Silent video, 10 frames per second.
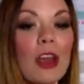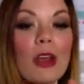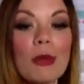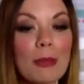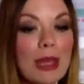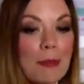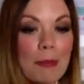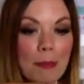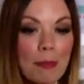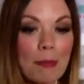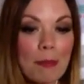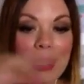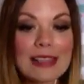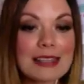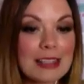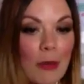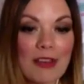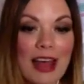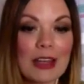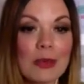my biggest
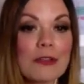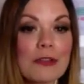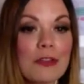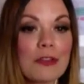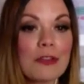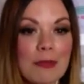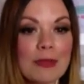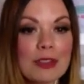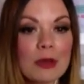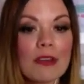top value is freedom. So